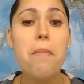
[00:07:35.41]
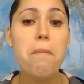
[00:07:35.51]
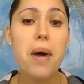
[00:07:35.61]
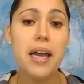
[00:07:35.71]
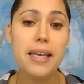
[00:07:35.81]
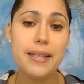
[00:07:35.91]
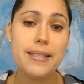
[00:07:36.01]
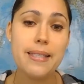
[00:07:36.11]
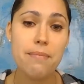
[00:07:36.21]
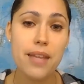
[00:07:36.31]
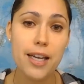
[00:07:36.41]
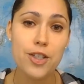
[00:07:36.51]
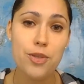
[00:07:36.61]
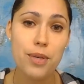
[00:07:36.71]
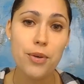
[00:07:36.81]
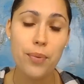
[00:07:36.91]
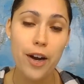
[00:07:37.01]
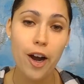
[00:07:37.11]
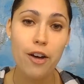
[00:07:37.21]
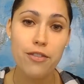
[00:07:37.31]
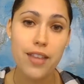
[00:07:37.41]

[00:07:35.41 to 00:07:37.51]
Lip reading: but it is something to be aware of,